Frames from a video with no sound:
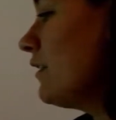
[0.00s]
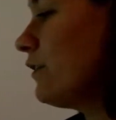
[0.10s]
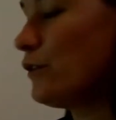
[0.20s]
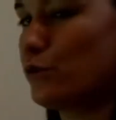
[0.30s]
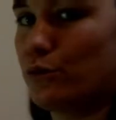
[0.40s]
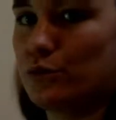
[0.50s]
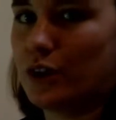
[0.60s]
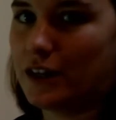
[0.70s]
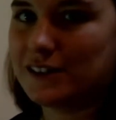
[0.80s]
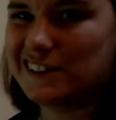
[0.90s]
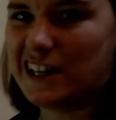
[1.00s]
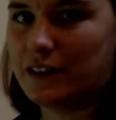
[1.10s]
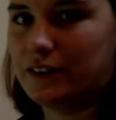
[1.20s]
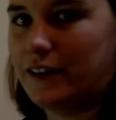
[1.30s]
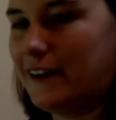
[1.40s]
The screws cost
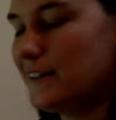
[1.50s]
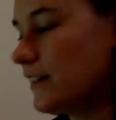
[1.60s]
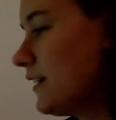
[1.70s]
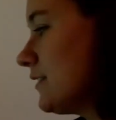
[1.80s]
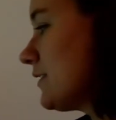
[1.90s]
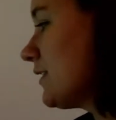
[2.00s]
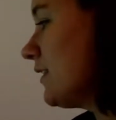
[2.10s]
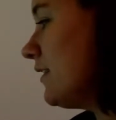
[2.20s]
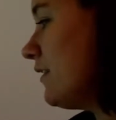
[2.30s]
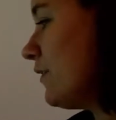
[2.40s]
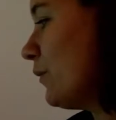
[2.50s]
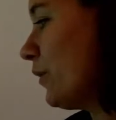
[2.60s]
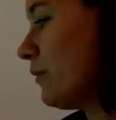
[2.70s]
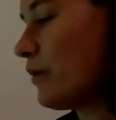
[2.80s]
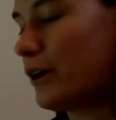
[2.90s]
$1.08, the
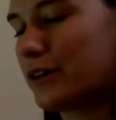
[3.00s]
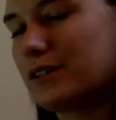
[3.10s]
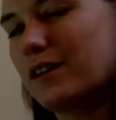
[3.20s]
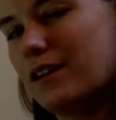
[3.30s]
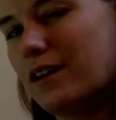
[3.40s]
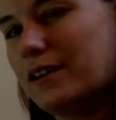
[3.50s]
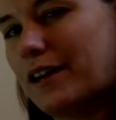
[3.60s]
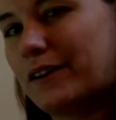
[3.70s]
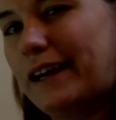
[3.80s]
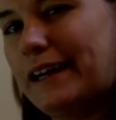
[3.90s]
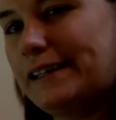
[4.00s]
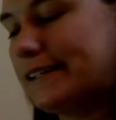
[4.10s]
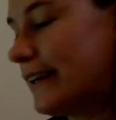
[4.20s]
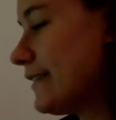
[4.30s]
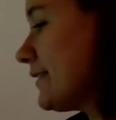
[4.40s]
wooden bars
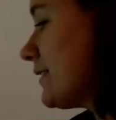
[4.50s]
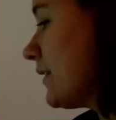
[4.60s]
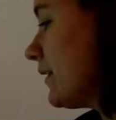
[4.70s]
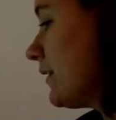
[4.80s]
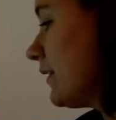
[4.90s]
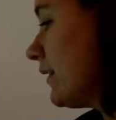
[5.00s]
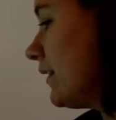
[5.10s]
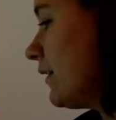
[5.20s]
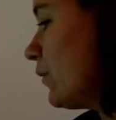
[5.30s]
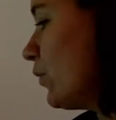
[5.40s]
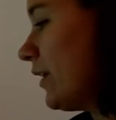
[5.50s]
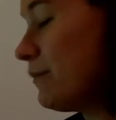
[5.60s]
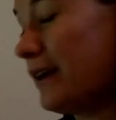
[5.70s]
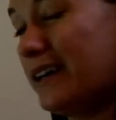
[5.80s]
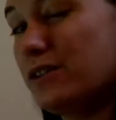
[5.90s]
$1.80,
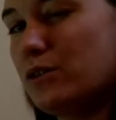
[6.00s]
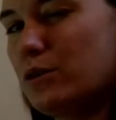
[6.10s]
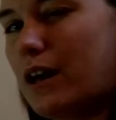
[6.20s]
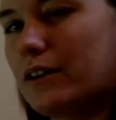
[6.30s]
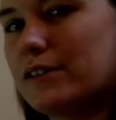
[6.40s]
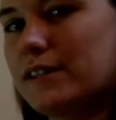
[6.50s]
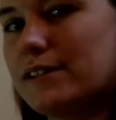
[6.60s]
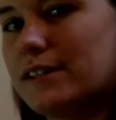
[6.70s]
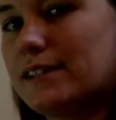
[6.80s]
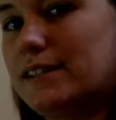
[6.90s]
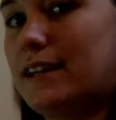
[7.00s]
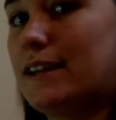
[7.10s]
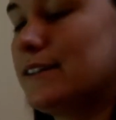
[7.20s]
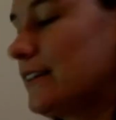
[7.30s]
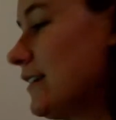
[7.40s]
wooden base
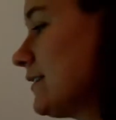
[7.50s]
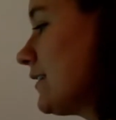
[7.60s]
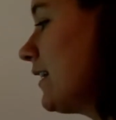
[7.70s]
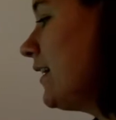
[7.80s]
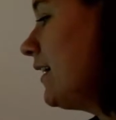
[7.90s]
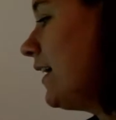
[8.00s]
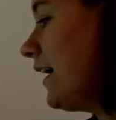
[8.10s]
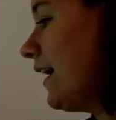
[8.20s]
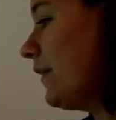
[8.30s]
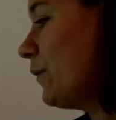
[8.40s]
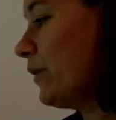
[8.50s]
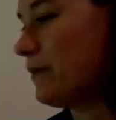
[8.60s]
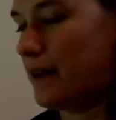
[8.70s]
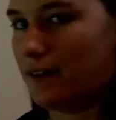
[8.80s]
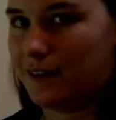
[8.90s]
$2.69, and the
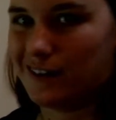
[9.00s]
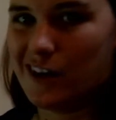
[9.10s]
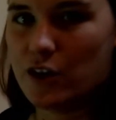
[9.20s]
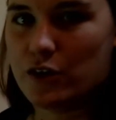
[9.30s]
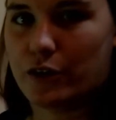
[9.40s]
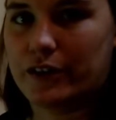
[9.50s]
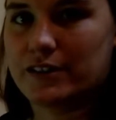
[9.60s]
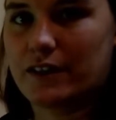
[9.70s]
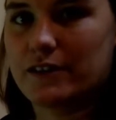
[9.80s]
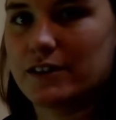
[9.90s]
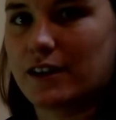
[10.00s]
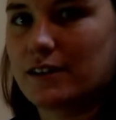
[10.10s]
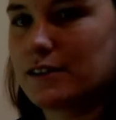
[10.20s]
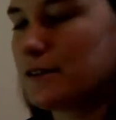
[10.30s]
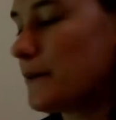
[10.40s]
wooden mallet 37
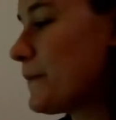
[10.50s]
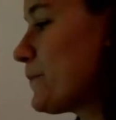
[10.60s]
cents.